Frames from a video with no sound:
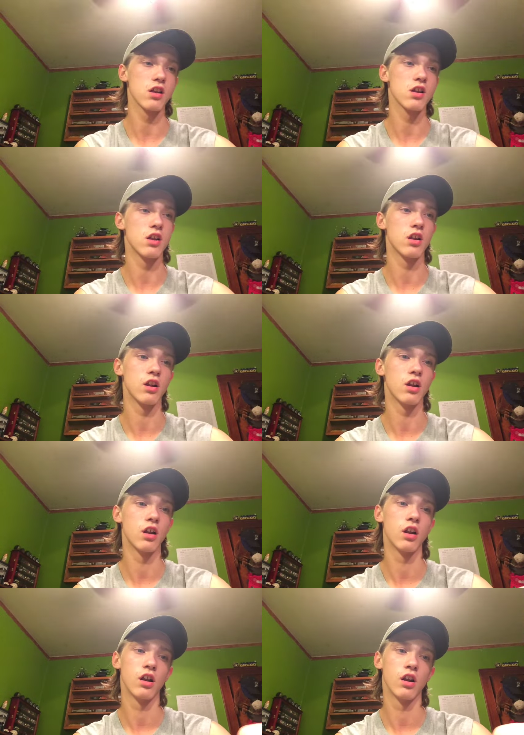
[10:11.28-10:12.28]

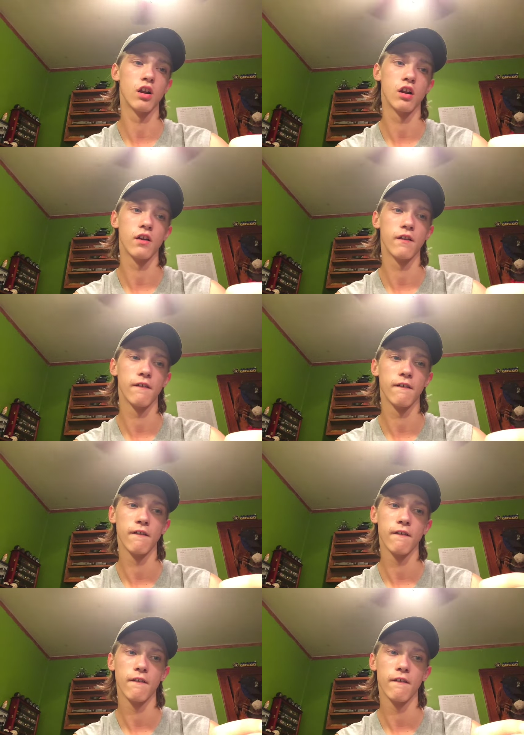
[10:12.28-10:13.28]

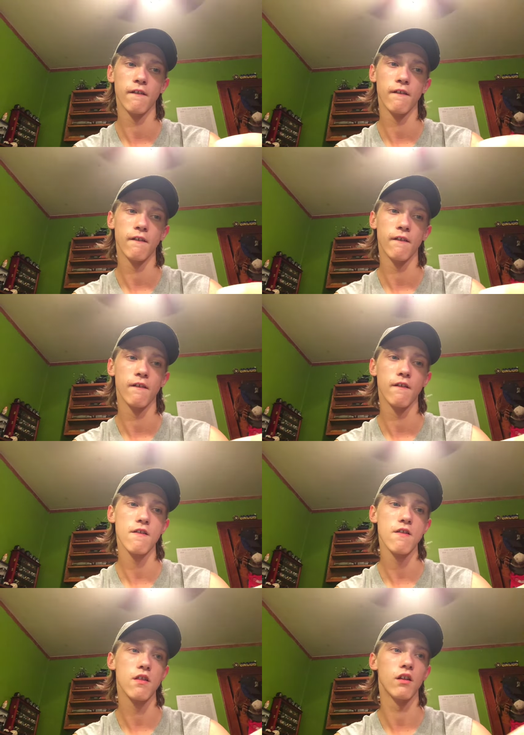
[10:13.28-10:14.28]

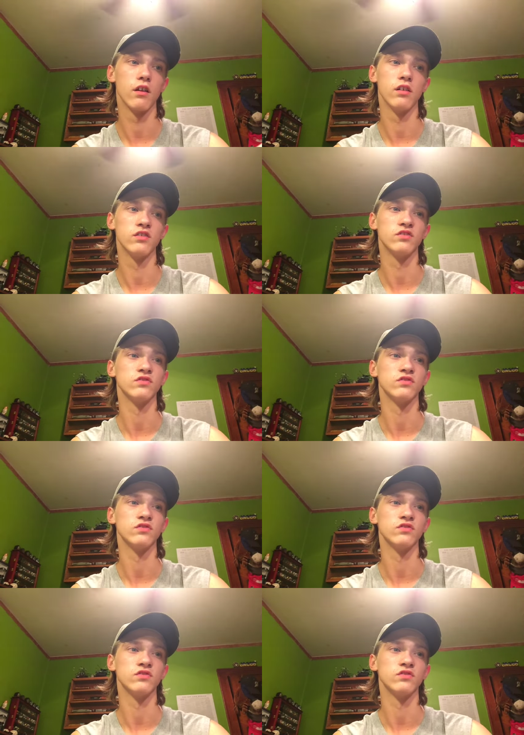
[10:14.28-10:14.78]
Nobody speaks.